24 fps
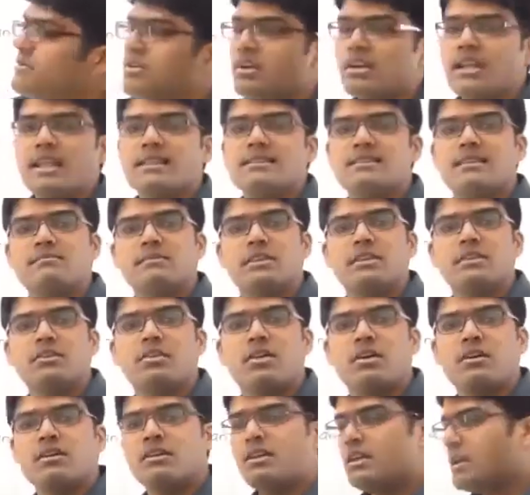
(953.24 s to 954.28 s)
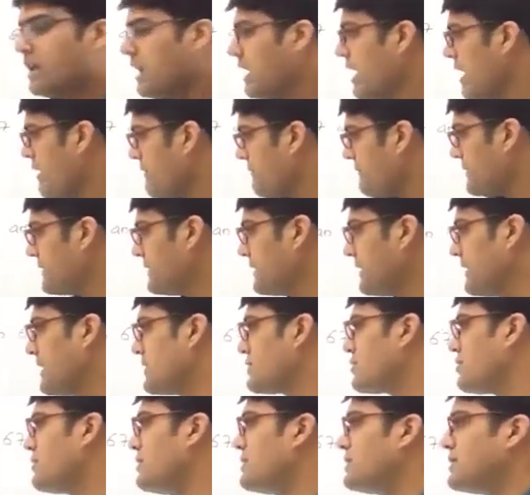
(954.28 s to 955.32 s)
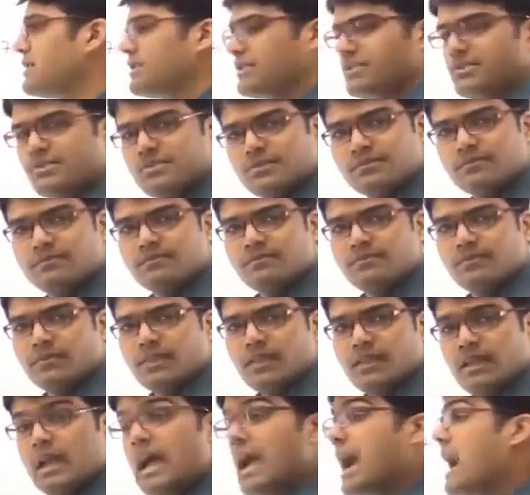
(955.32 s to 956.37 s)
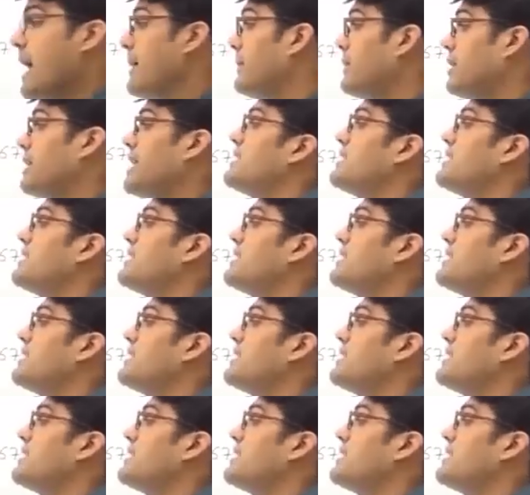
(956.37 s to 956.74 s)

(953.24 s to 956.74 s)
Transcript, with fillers: you have done something wrong, everything has to be changed. I am not